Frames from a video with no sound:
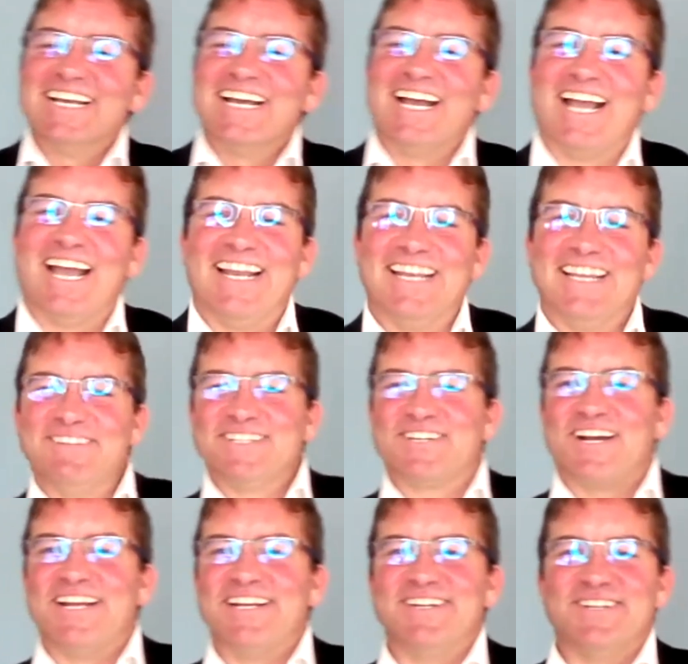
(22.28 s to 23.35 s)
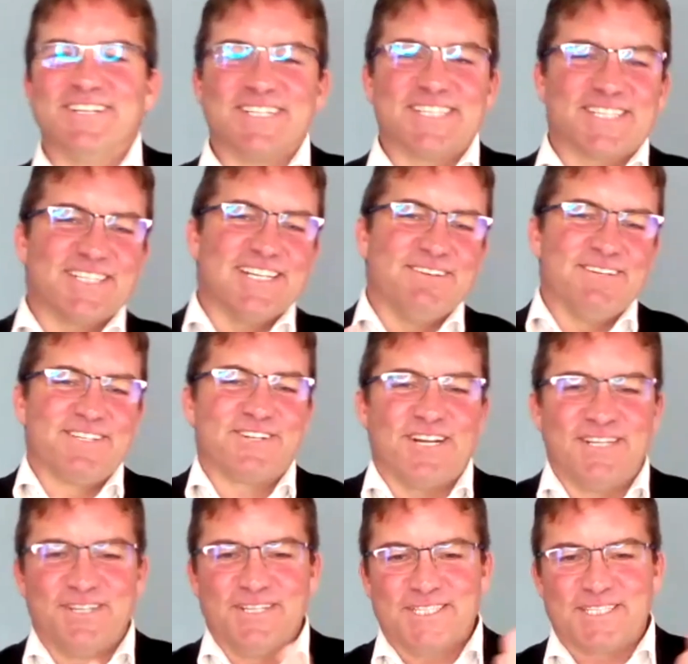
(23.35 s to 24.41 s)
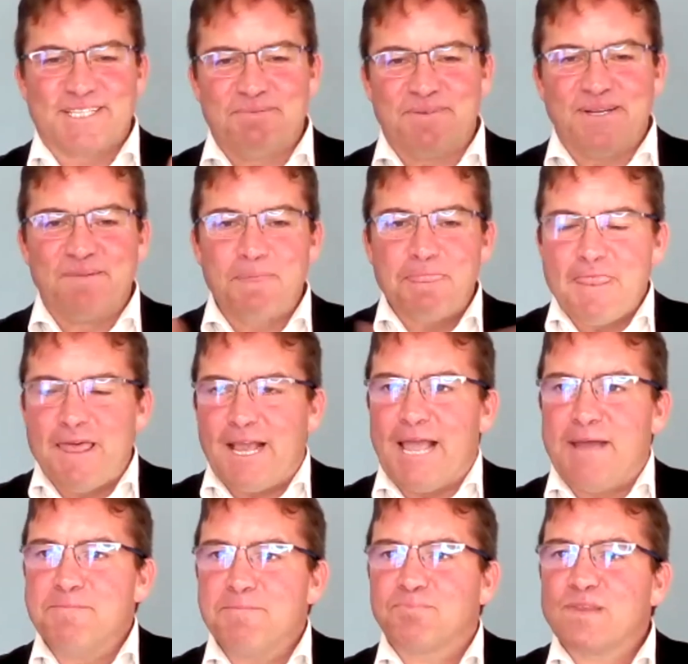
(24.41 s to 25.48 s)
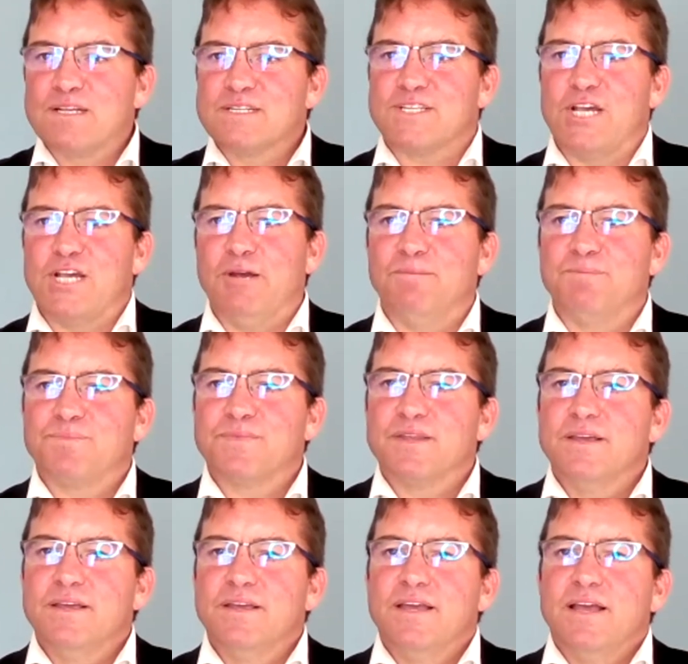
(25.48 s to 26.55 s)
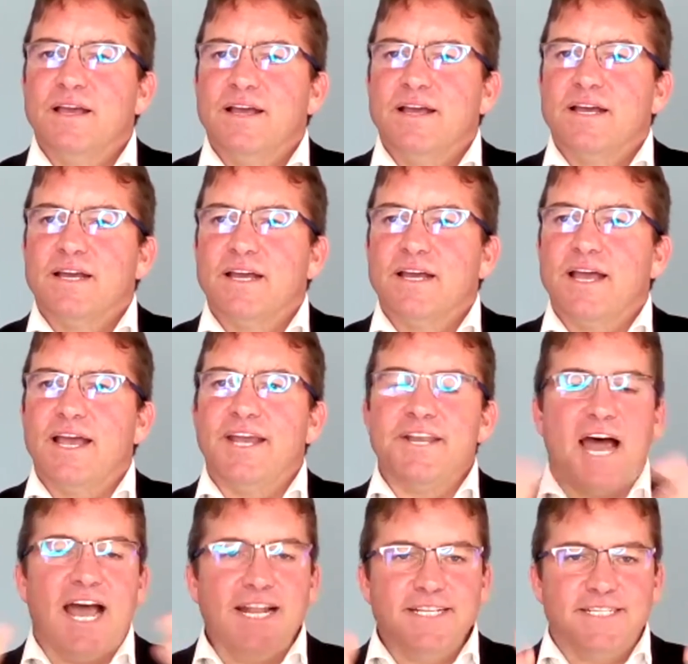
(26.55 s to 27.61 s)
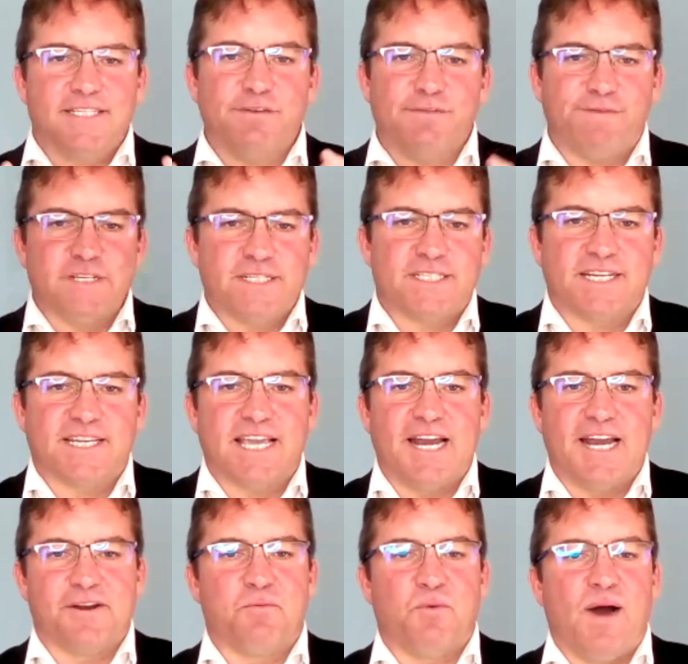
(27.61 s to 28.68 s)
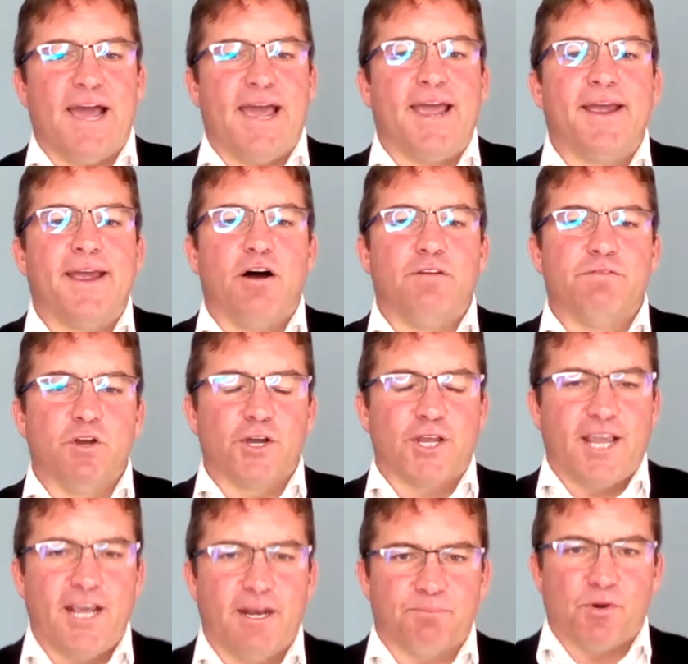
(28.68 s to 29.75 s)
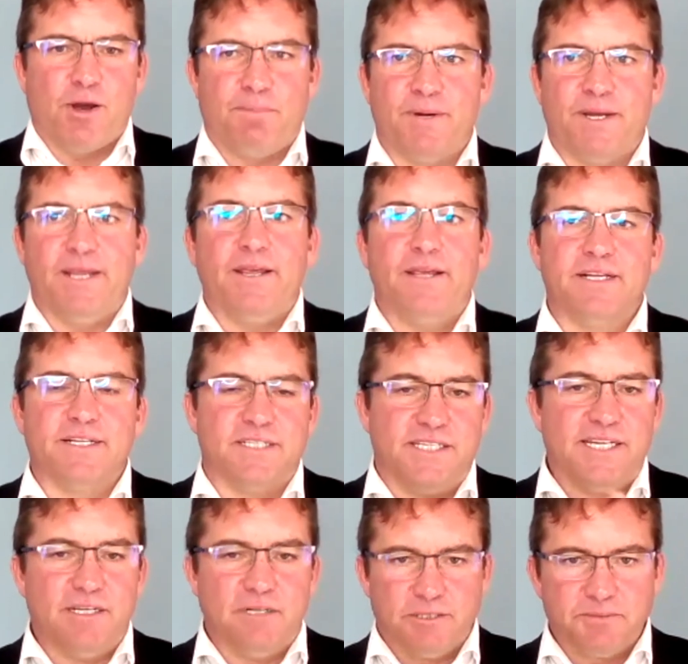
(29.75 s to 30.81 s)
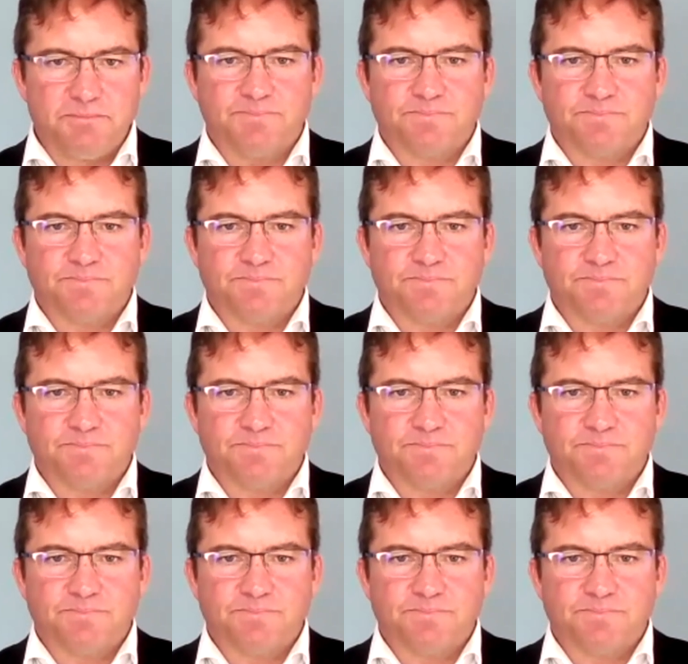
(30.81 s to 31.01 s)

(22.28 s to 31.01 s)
Okay, let me try and do this. Let me try and do this simply. Okay, so an unsophisticated way of looking at property is yield.